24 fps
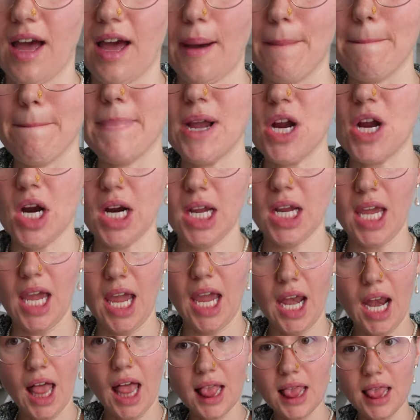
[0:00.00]

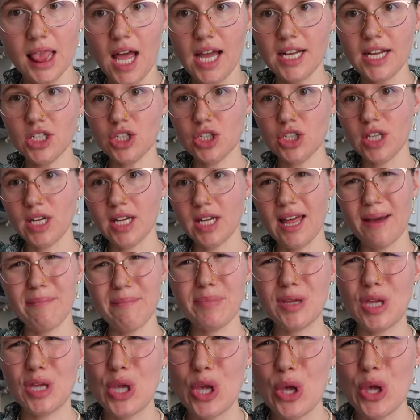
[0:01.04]
American lunch. Look at that
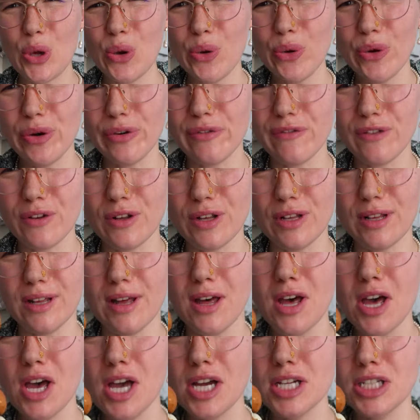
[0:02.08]

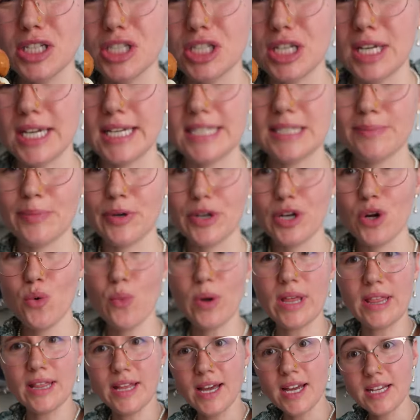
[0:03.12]
beautiful cheeseburger
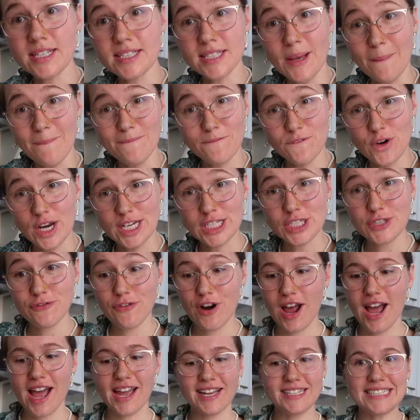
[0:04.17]
with some French
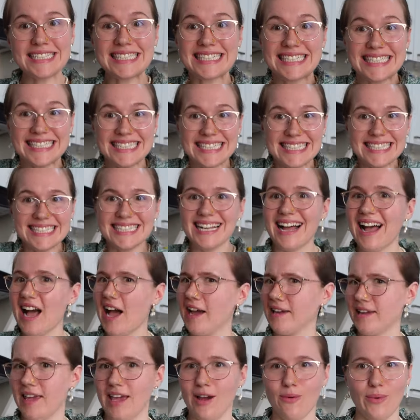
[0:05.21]
fries.
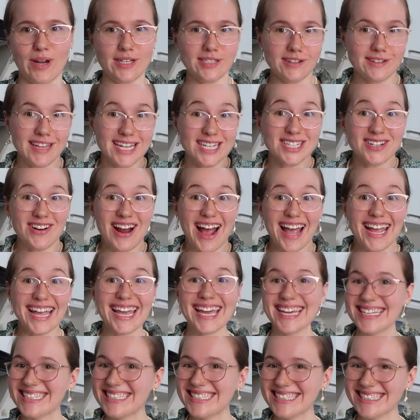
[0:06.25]
I can't wait till they try
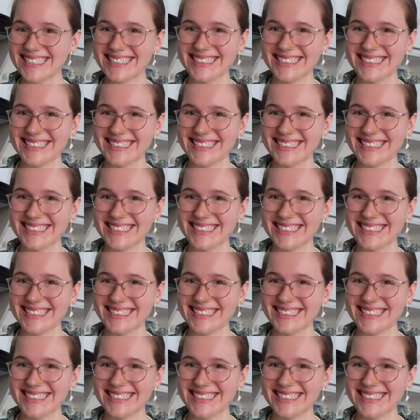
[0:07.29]
it.